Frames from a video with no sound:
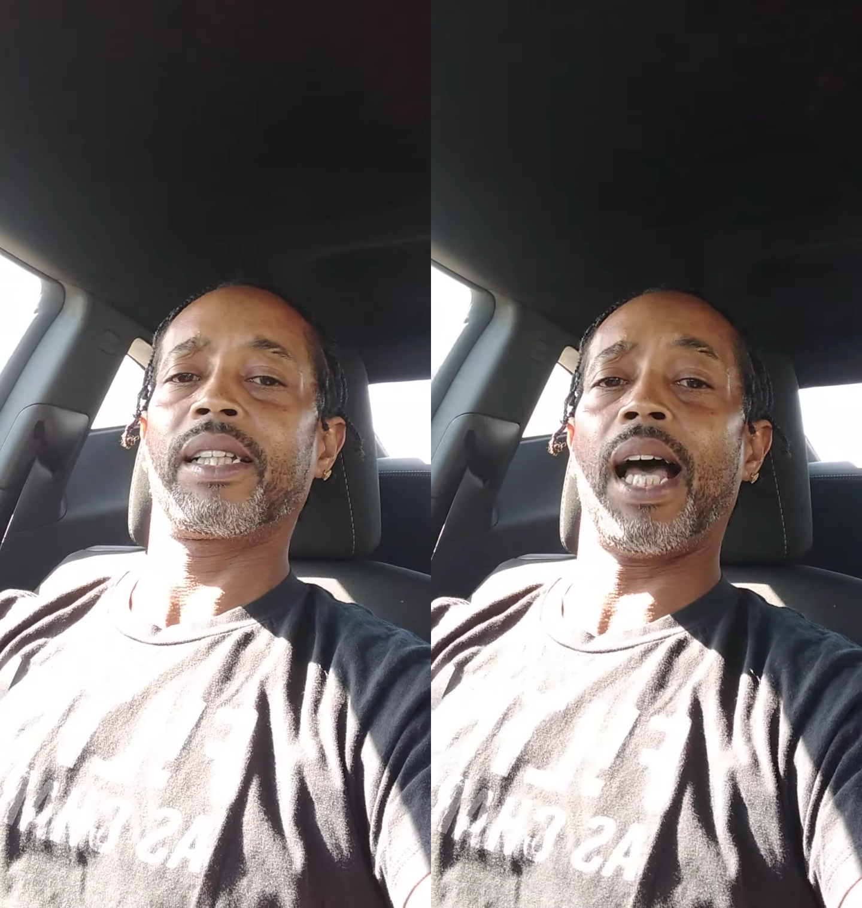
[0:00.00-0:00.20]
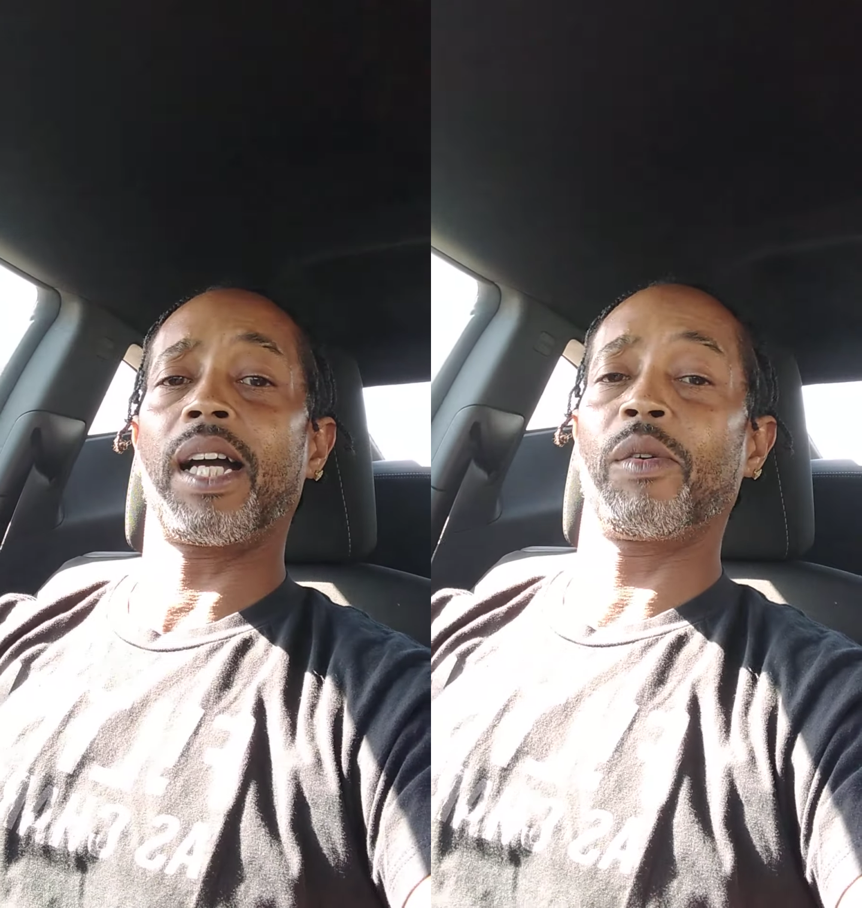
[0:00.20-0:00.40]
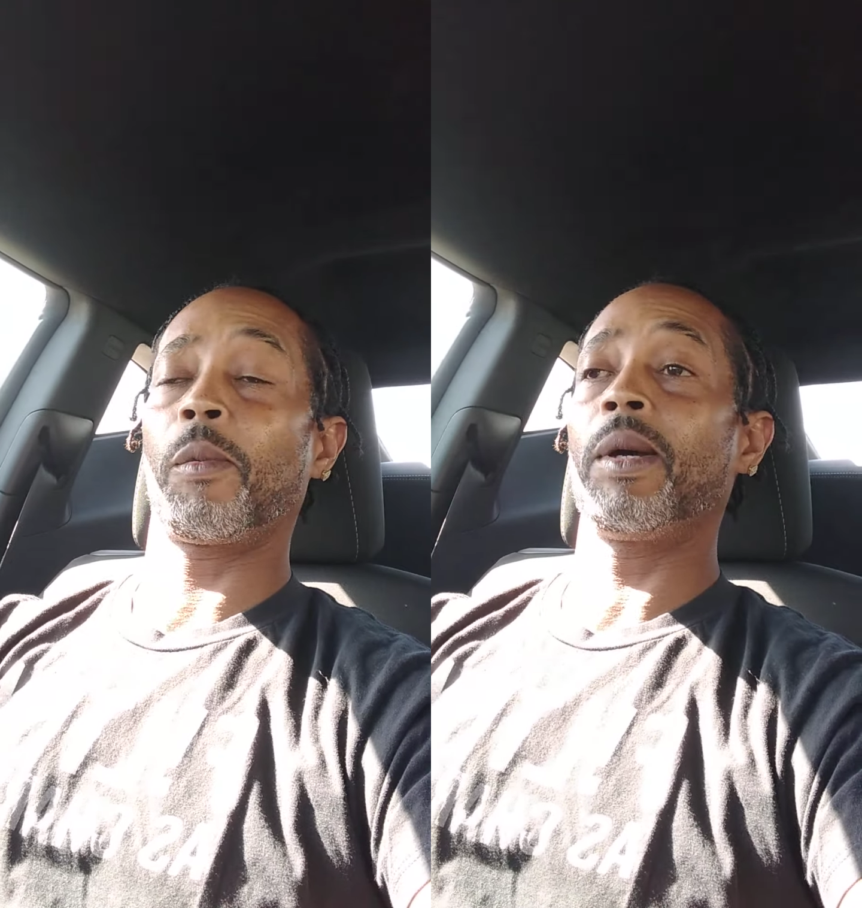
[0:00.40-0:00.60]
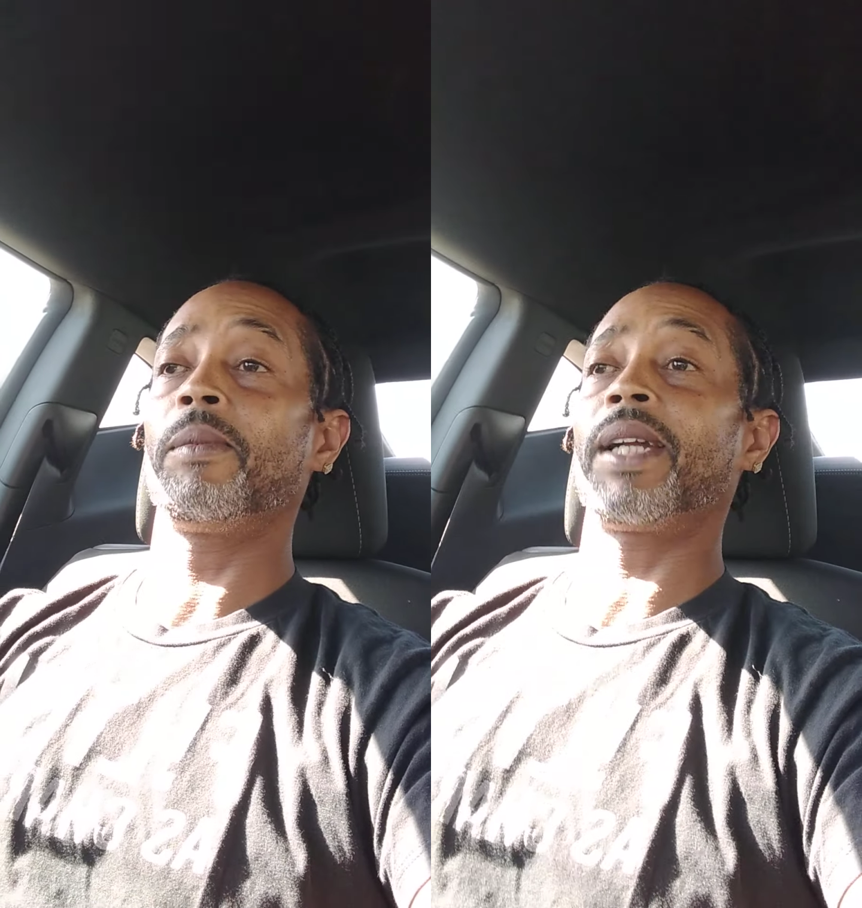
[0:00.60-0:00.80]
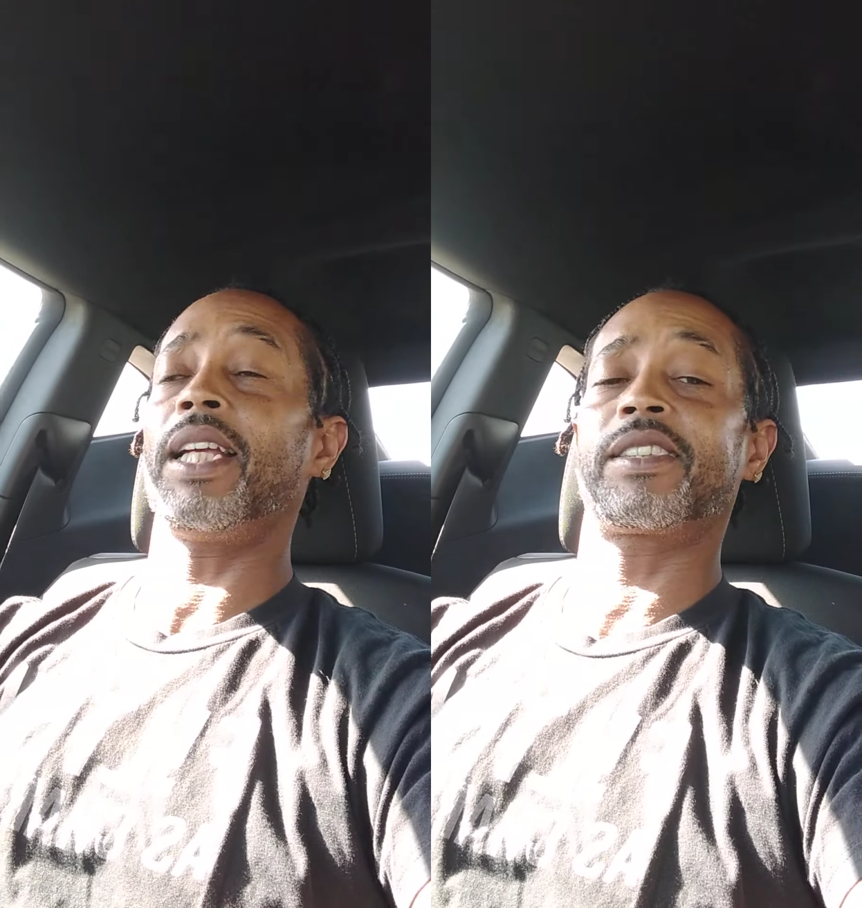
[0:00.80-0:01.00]
I can
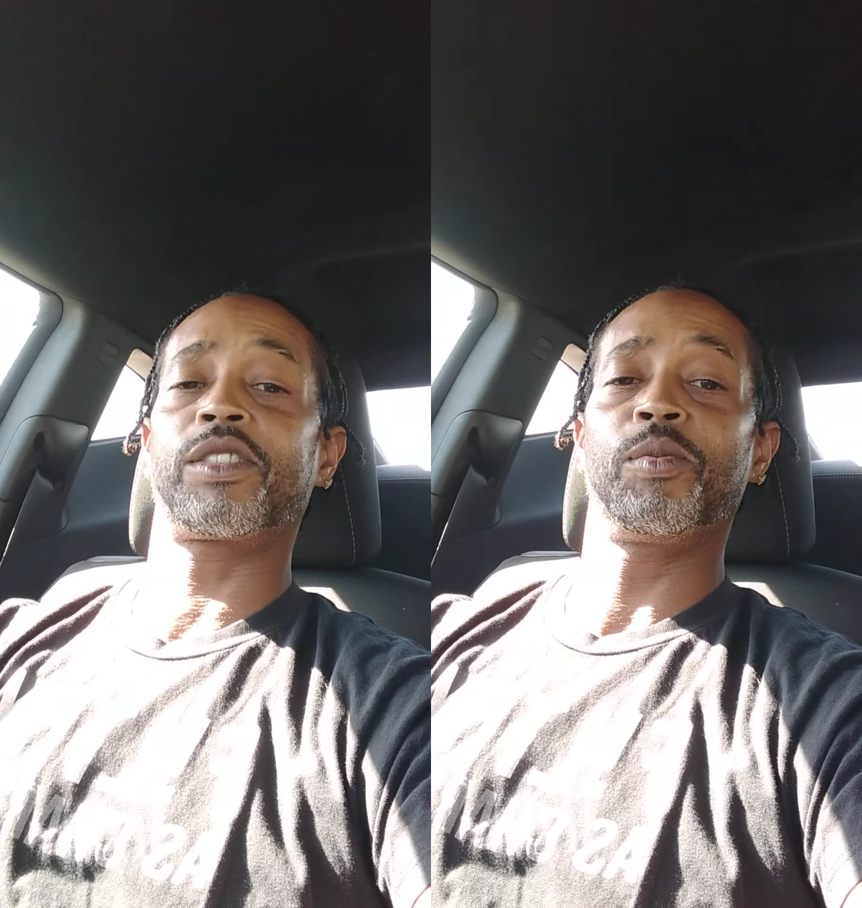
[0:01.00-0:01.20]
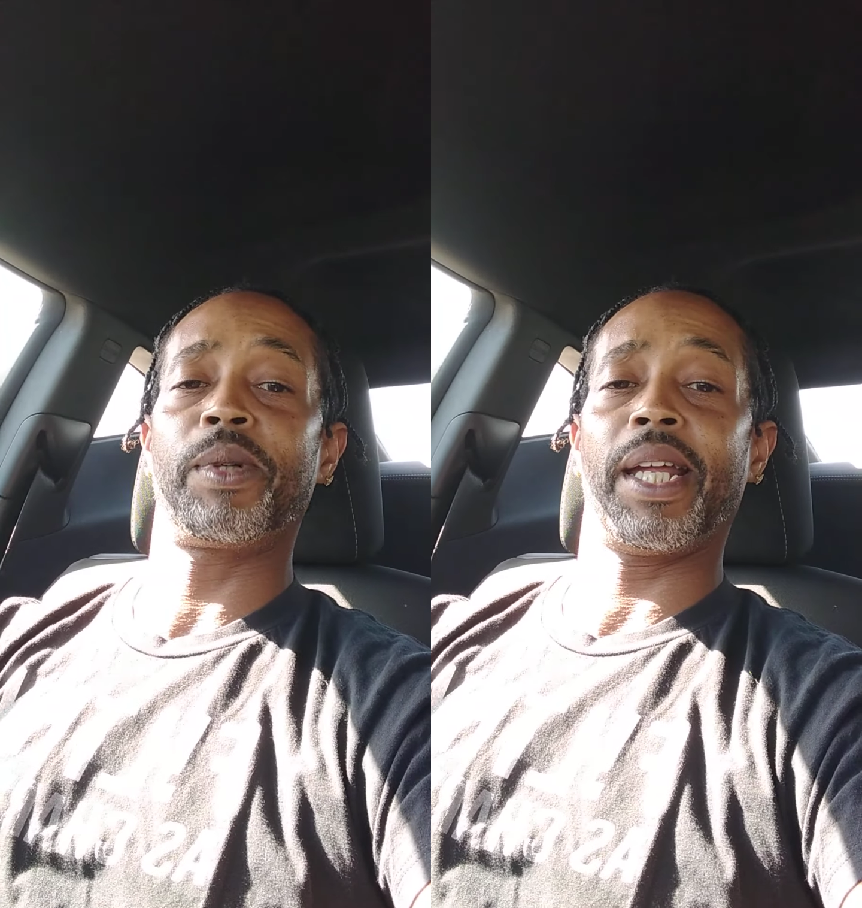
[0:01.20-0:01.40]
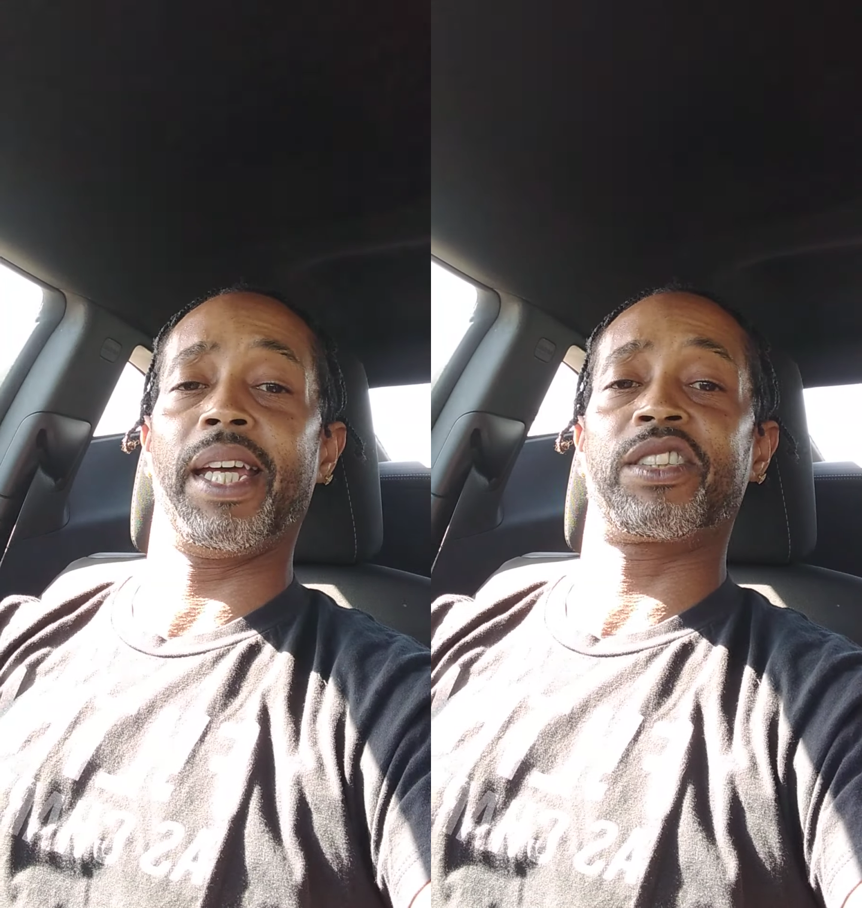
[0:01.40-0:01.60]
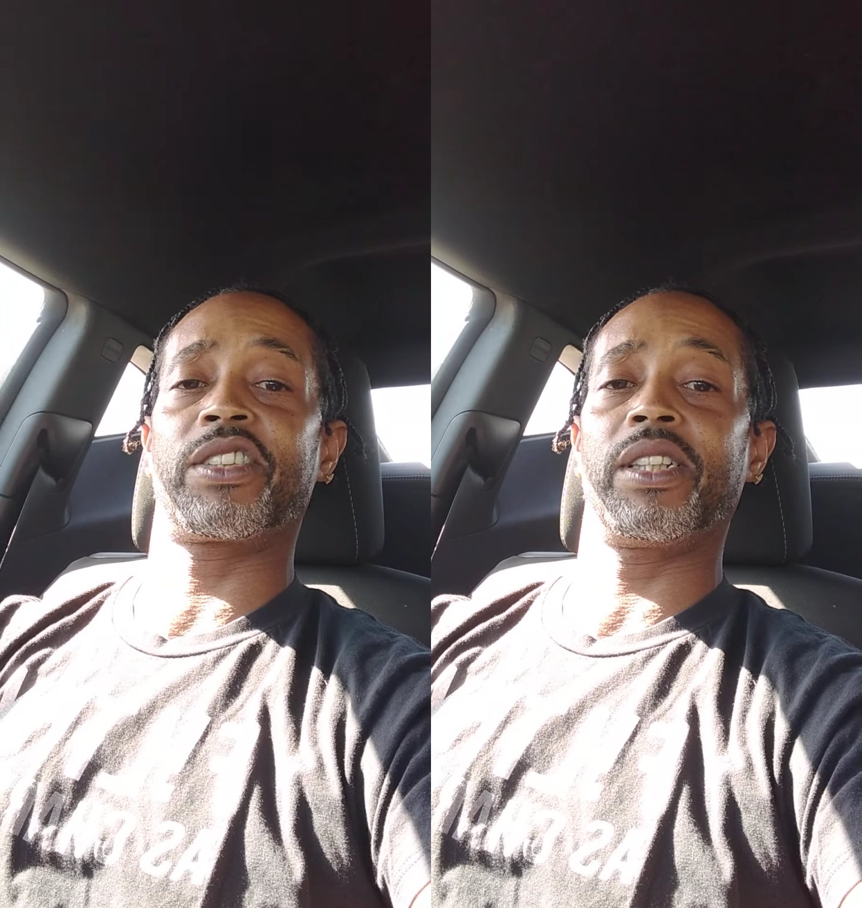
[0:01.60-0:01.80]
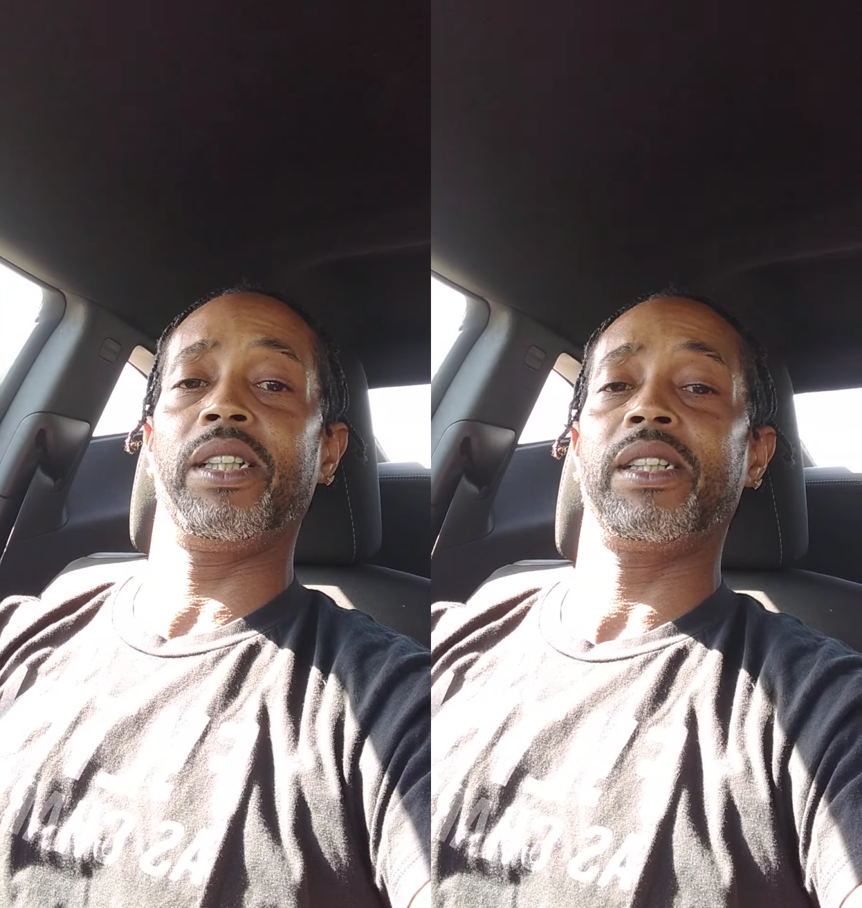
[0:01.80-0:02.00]
remember that stupid ass
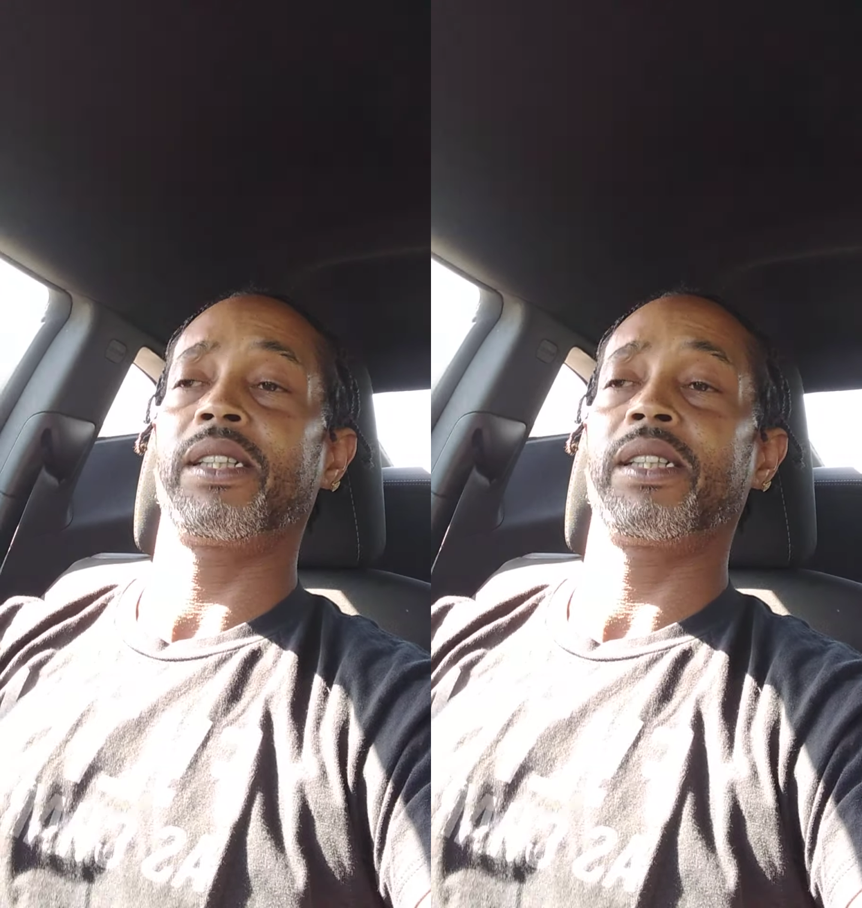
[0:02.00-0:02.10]
shit.